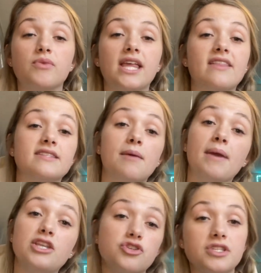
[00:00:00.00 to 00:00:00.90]
really had the same
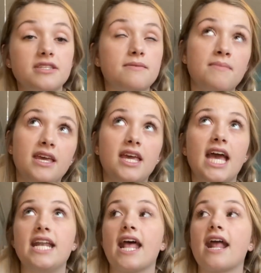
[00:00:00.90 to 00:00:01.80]
interests as me,
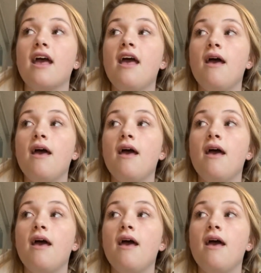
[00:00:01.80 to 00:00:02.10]
and like